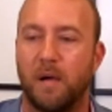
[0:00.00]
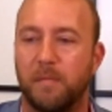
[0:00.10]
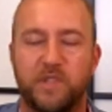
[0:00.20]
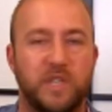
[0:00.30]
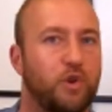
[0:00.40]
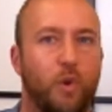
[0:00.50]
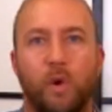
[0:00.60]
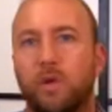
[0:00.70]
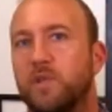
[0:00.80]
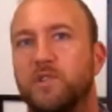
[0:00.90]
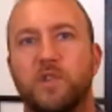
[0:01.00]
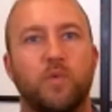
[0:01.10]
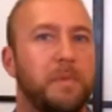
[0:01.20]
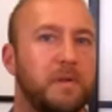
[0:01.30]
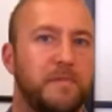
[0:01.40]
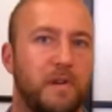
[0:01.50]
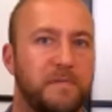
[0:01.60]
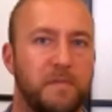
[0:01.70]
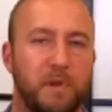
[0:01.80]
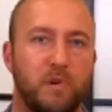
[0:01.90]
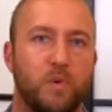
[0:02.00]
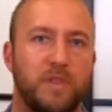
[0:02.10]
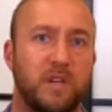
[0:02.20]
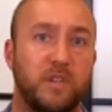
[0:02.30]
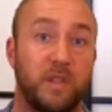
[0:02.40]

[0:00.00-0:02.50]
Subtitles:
Essential oil users will be very familiar with this,